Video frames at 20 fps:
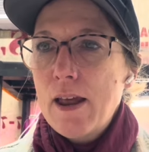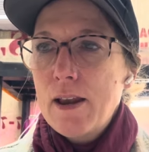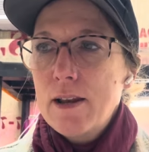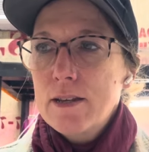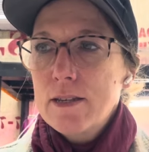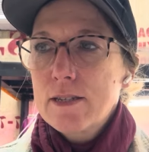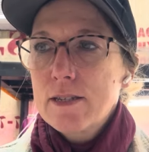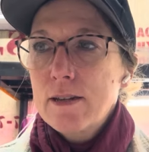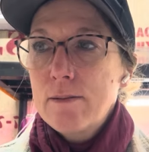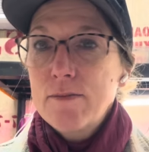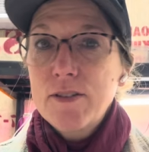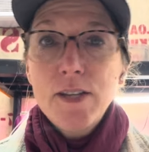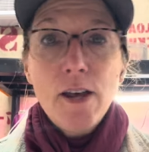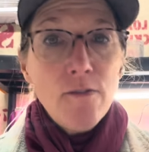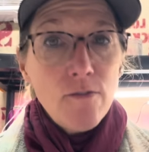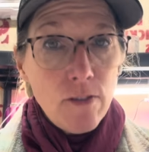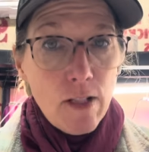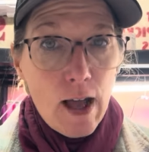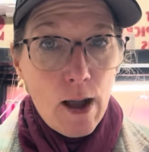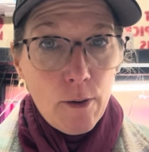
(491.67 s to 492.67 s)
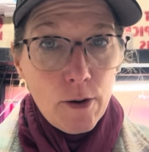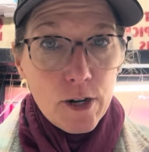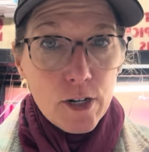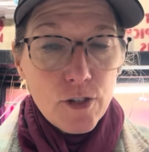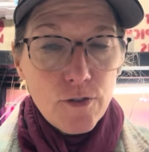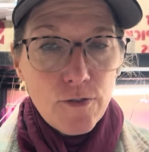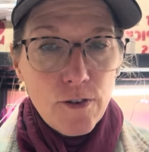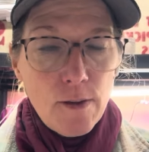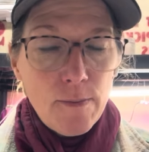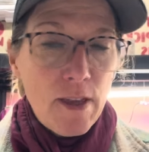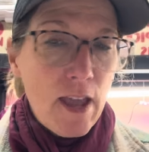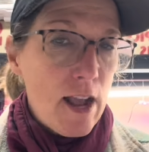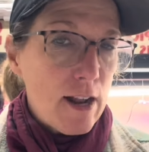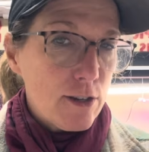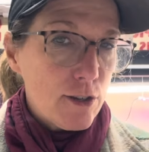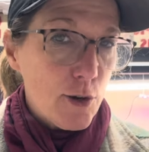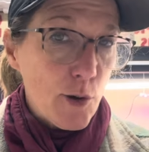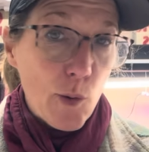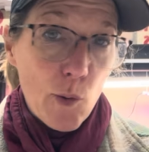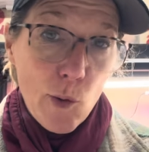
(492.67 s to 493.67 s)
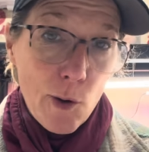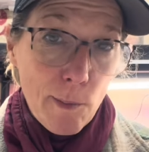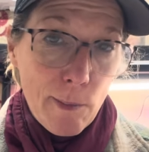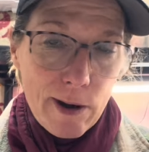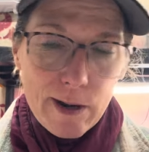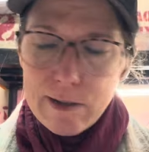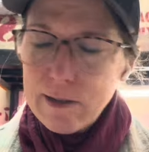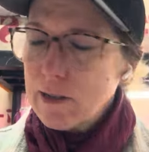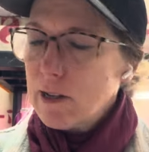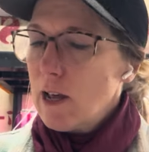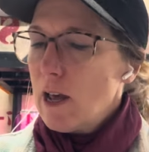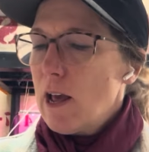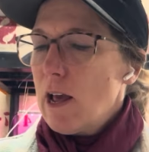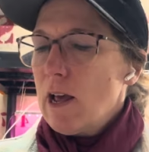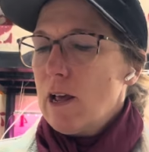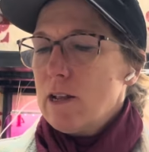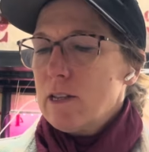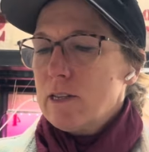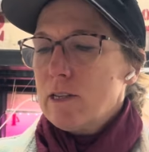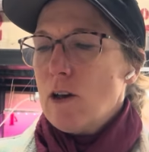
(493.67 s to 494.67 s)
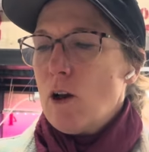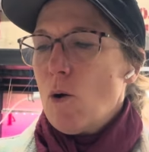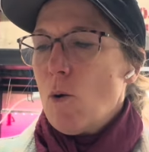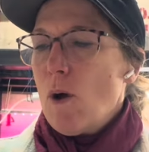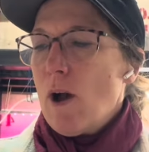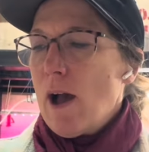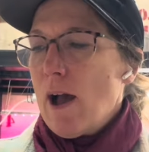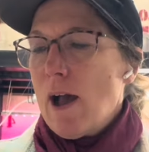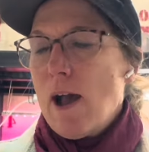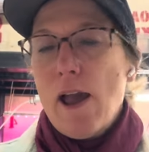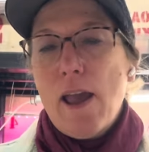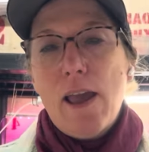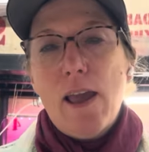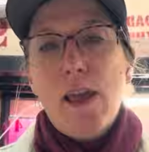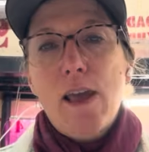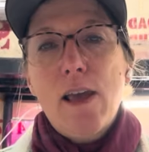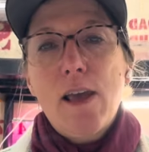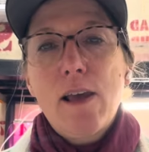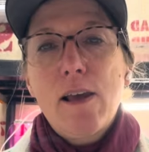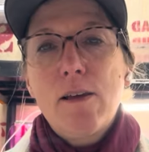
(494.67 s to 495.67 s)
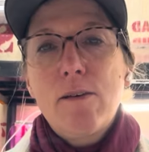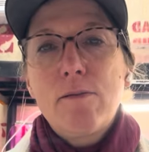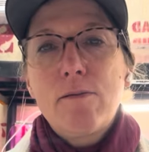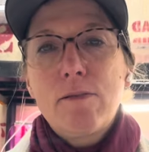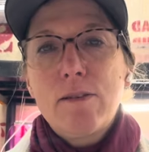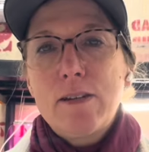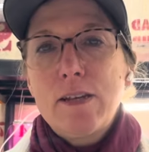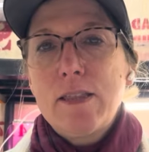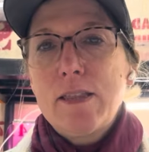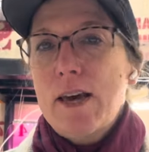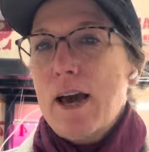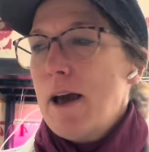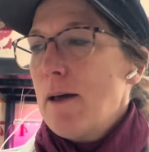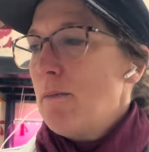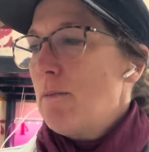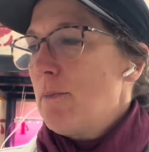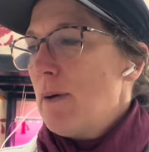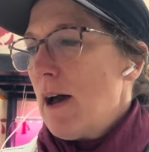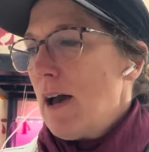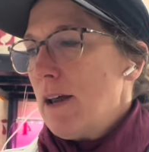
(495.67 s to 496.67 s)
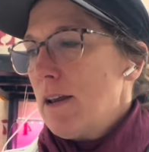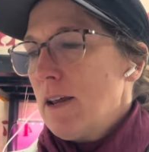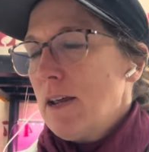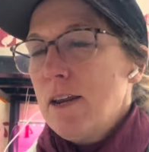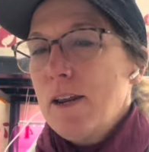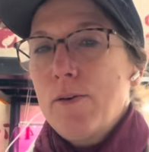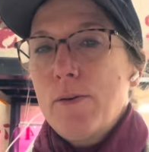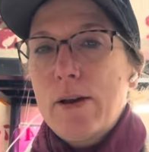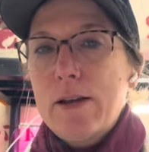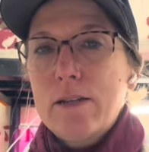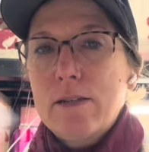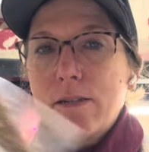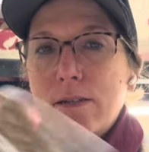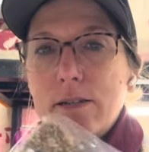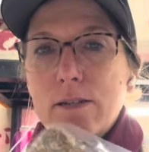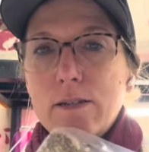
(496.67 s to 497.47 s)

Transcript: some sunflowers from the extra corn maze. So I did that. But anyways,